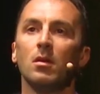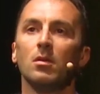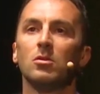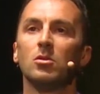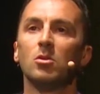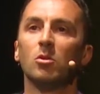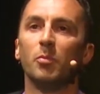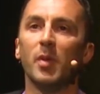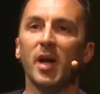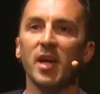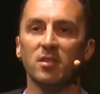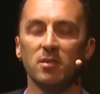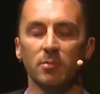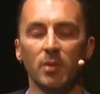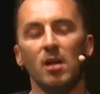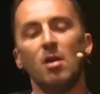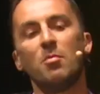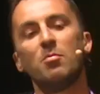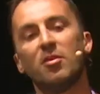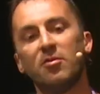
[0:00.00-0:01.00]
So back to
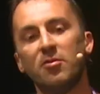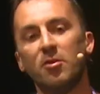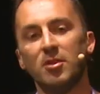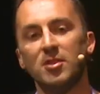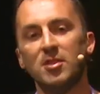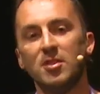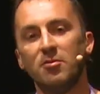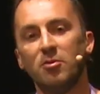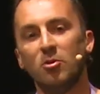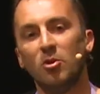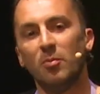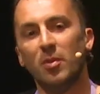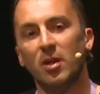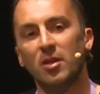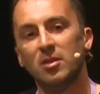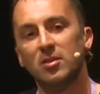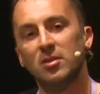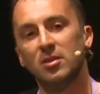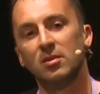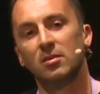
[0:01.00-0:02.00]
my number forty-four
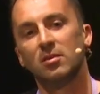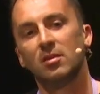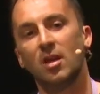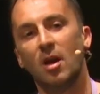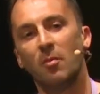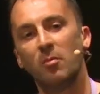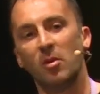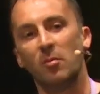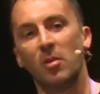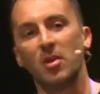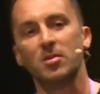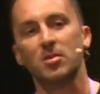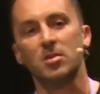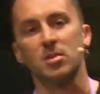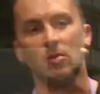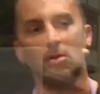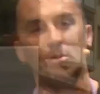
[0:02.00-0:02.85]
bus. A couple of months